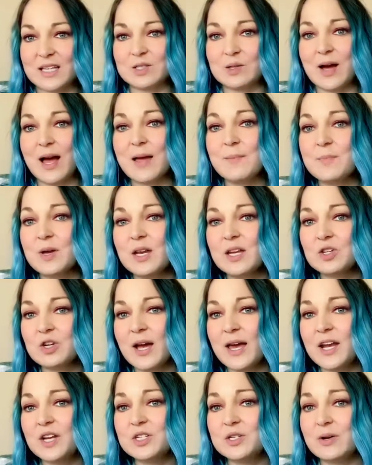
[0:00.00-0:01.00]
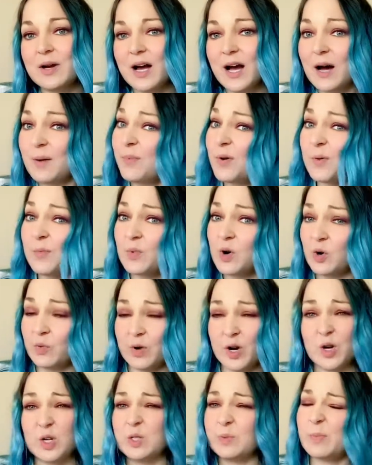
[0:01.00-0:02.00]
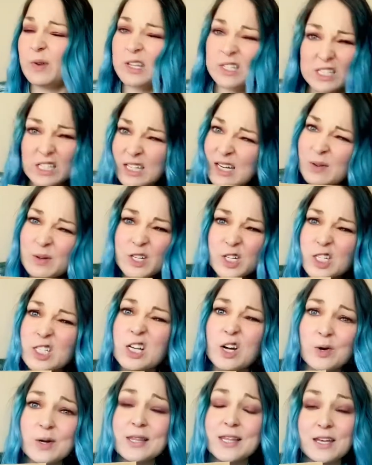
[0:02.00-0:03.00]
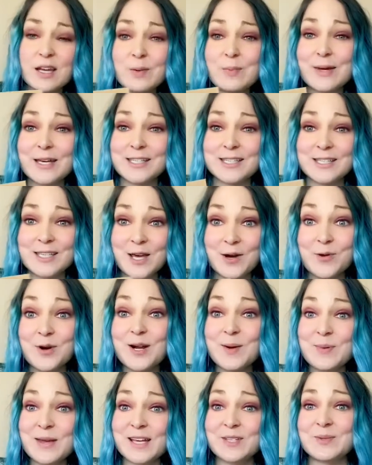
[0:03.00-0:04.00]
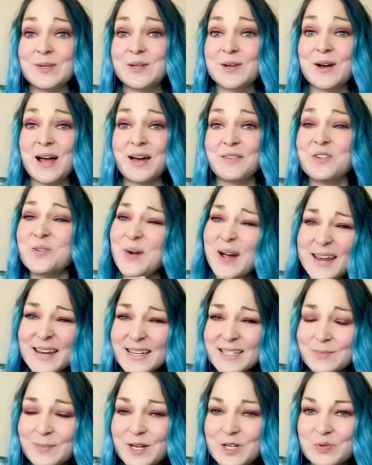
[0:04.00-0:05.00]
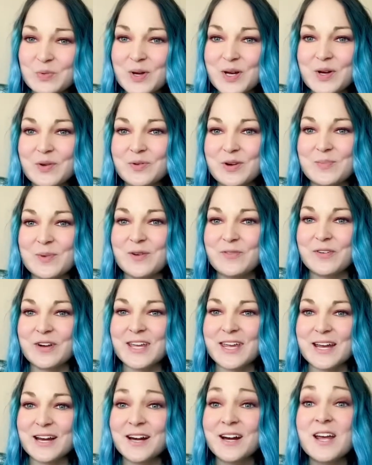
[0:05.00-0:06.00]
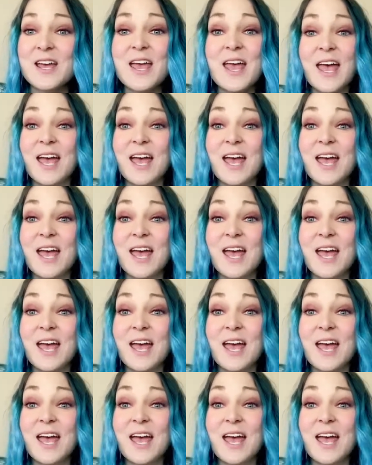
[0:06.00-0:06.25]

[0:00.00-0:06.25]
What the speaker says: So I'm gonna try to do a couple more rows, but it's gonna just go a little bit slower because we don't have quite as much wiggle room over here.